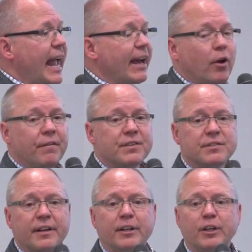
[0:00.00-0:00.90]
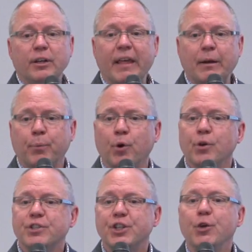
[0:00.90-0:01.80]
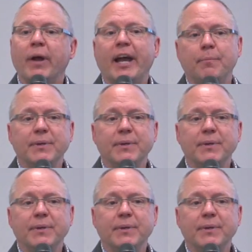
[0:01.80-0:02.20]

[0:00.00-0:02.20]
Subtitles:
And all of a sudden that person you had